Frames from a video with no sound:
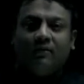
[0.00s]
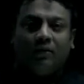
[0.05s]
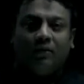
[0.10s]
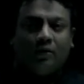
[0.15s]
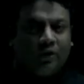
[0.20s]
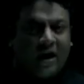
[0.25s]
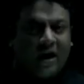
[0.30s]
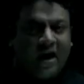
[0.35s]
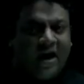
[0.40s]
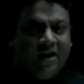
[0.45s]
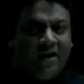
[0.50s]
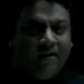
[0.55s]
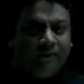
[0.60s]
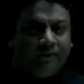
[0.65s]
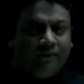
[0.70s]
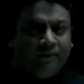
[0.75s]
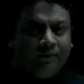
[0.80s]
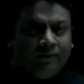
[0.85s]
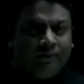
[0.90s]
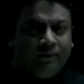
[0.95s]
Okay?
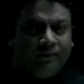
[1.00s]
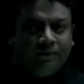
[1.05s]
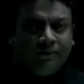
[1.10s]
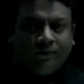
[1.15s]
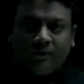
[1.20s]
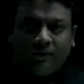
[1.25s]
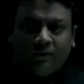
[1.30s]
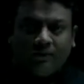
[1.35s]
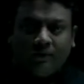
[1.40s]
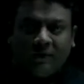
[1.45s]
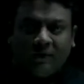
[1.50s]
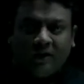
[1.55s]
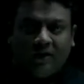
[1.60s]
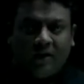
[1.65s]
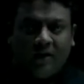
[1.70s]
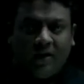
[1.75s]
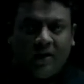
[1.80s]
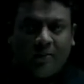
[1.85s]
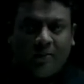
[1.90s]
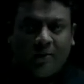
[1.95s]

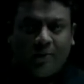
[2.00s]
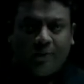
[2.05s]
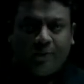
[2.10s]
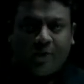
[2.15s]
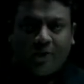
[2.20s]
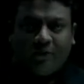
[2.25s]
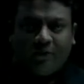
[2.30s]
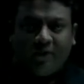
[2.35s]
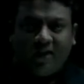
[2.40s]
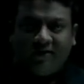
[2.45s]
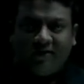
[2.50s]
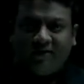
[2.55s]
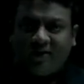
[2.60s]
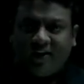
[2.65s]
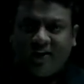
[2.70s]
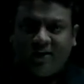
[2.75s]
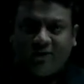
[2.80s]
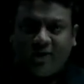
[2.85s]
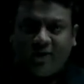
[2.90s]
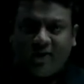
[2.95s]
Clear about profit and
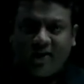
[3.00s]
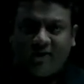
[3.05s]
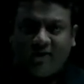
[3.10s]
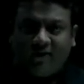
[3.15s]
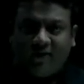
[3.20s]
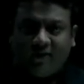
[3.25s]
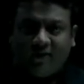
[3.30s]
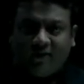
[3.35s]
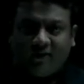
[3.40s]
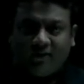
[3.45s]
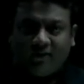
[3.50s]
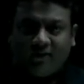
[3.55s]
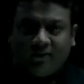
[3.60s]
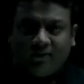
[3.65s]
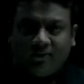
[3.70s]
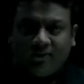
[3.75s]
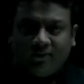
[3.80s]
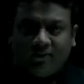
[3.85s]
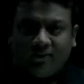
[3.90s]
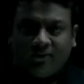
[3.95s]
sales variances?
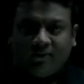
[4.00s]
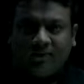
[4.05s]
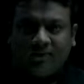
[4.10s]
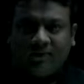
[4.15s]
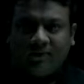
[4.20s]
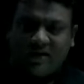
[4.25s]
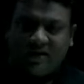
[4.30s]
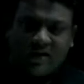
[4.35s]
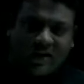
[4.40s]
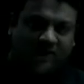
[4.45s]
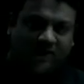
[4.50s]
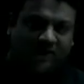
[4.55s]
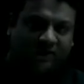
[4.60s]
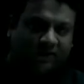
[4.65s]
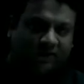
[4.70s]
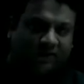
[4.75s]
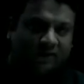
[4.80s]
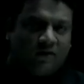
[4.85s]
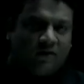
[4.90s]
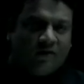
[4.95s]

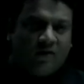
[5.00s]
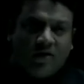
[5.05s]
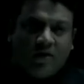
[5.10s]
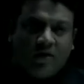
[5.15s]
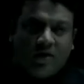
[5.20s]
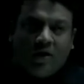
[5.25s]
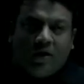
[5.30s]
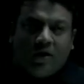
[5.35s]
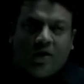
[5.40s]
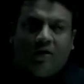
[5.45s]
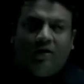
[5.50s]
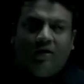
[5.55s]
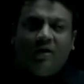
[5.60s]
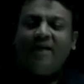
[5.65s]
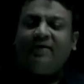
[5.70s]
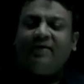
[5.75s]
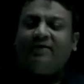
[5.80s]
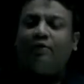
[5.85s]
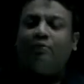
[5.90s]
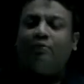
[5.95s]
Yes.
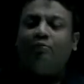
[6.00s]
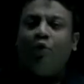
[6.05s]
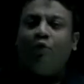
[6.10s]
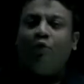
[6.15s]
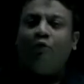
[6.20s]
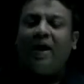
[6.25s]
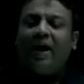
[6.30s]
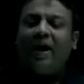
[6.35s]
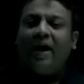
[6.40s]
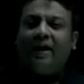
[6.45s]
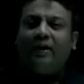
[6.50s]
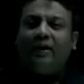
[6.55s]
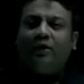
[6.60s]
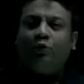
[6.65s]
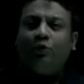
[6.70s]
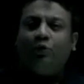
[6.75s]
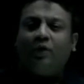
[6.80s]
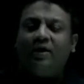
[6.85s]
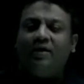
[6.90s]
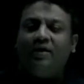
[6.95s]
Let's move ahead
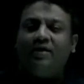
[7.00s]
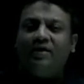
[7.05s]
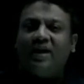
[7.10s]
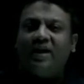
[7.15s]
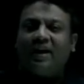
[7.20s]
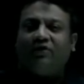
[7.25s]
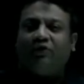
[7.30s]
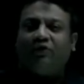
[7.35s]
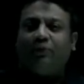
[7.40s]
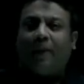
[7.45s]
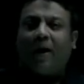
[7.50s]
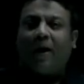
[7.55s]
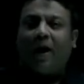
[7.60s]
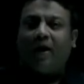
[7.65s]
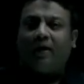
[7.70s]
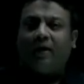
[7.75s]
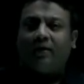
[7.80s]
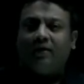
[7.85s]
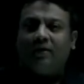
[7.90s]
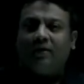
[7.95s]
to the next
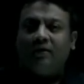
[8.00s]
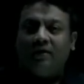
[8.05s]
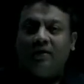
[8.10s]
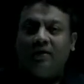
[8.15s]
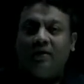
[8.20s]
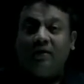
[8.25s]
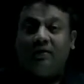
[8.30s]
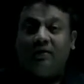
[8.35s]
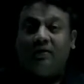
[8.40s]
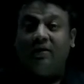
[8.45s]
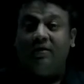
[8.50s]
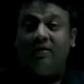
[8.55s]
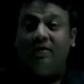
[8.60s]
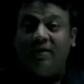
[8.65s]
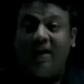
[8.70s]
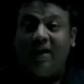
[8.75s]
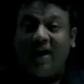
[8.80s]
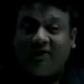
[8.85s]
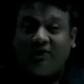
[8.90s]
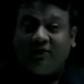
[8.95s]
part. The
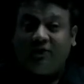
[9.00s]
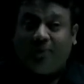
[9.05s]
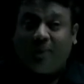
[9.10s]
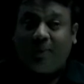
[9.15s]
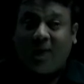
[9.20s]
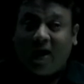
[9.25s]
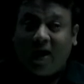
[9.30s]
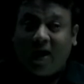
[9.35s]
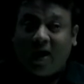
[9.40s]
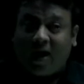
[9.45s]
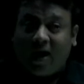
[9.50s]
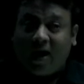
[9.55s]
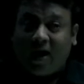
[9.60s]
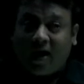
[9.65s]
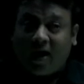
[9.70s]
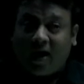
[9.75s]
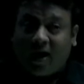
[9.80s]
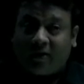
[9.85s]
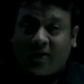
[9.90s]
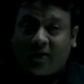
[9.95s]
next
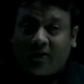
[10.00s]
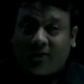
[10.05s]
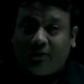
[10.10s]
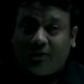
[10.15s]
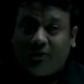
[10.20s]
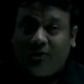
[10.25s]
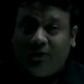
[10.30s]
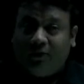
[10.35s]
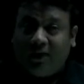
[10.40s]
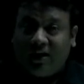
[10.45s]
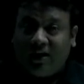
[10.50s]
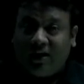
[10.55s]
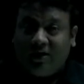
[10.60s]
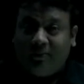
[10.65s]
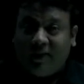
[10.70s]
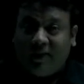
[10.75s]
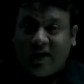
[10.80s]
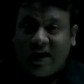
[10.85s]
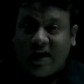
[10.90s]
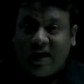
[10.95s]
part will
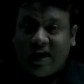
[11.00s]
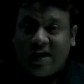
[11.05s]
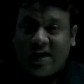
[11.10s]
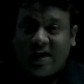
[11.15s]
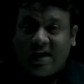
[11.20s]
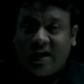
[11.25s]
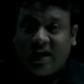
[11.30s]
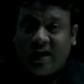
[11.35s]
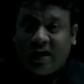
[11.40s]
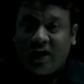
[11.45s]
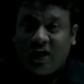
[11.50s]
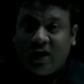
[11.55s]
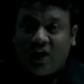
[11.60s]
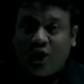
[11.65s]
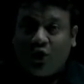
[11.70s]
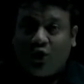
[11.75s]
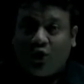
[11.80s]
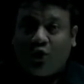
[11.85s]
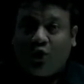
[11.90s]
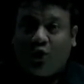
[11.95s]
be
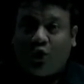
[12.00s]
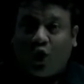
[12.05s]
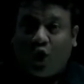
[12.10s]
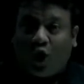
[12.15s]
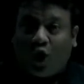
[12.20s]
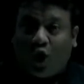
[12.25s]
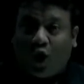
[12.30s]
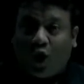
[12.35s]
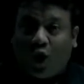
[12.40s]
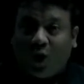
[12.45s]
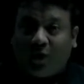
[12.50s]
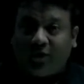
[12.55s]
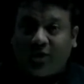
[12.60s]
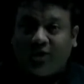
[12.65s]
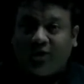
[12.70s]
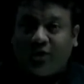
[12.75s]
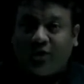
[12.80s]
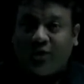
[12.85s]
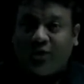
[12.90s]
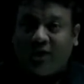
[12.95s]

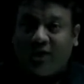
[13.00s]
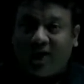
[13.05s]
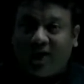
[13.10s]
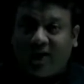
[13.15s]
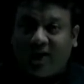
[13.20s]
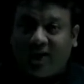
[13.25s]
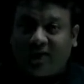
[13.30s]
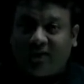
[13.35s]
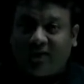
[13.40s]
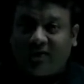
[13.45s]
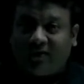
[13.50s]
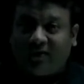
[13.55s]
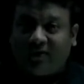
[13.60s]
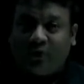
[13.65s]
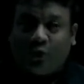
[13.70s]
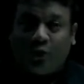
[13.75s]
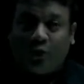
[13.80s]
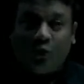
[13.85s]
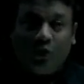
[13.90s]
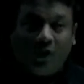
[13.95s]
cost variance.
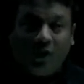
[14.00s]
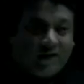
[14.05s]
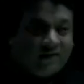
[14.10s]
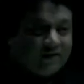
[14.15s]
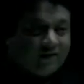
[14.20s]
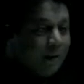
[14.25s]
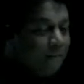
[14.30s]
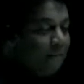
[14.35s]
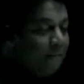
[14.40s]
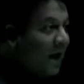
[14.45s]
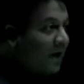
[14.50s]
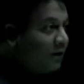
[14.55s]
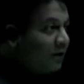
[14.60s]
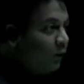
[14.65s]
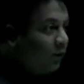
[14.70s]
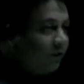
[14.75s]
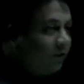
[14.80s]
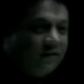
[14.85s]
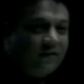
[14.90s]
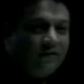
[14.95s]
So let's come back to
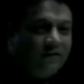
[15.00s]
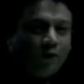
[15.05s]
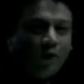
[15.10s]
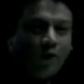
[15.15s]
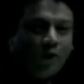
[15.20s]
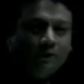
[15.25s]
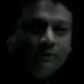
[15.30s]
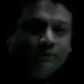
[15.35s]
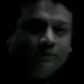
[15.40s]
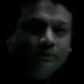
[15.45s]
the seesaw.